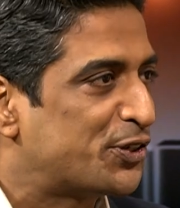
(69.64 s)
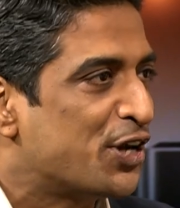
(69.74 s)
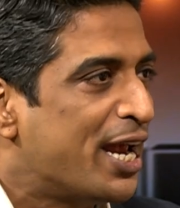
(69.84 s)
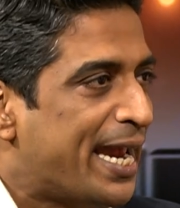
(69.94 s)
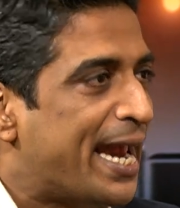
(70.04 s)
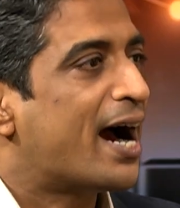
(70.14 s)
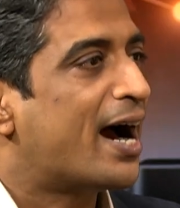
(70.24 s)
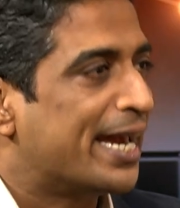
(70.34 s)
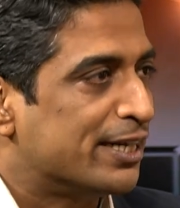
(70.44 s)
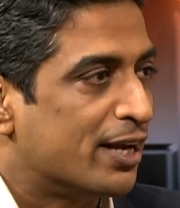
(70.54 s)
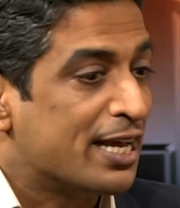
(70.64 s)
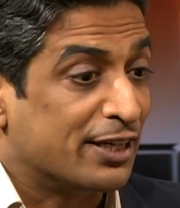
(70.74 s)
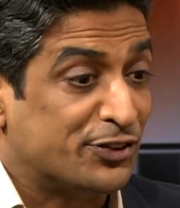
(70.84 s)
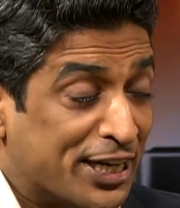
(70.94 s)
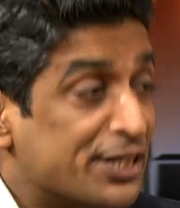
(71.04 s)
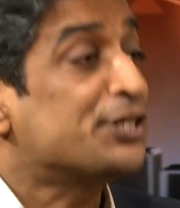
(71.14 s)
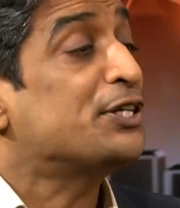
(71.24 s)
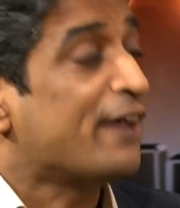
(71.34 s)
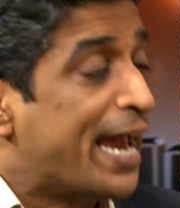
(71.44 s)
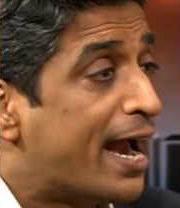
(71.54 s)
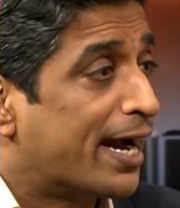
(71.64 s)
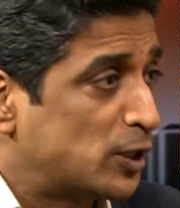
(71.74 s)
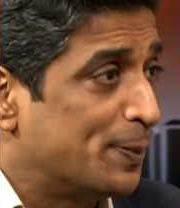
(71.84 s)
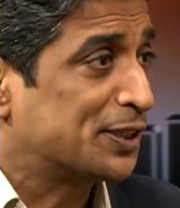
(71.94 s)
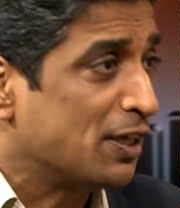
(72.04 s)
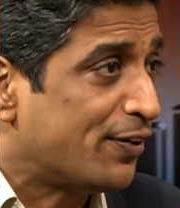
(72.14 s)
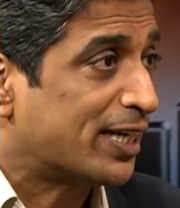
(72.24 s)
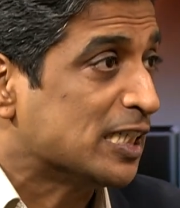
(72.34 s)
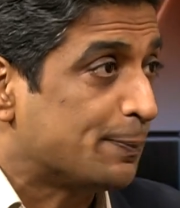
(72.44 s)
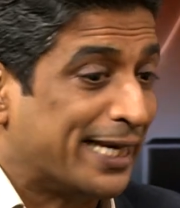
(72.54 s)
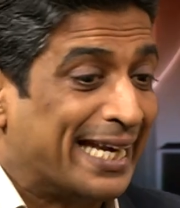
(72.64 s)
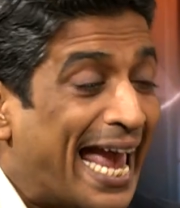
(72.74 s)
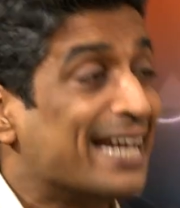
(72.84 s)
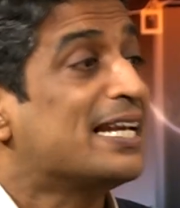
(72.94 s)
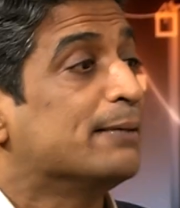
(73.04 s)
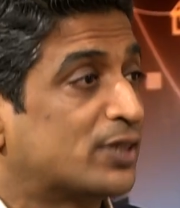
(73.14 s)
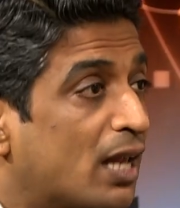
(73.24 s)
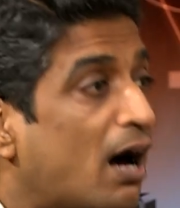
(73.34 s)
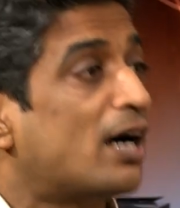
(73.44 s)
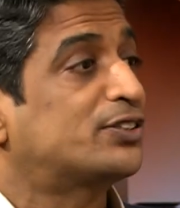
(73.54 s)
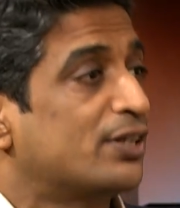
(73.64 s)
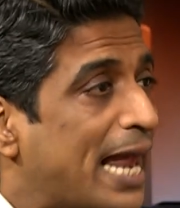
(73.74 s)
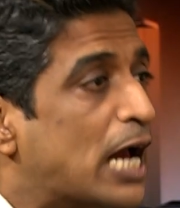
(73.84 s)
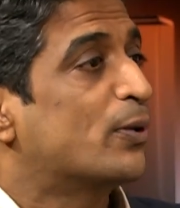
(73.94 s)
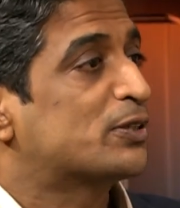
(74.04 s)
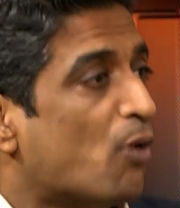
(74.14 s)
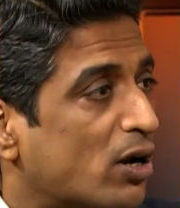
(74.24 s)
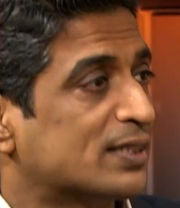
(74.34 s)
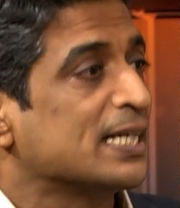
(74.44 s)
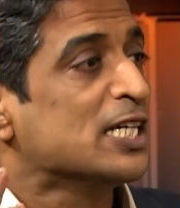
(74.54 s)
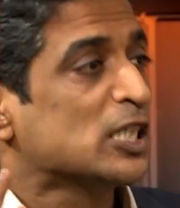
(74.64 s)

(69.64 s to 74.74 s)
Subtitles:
which AI and generative AI, specifically speaking, LLMs, large language models,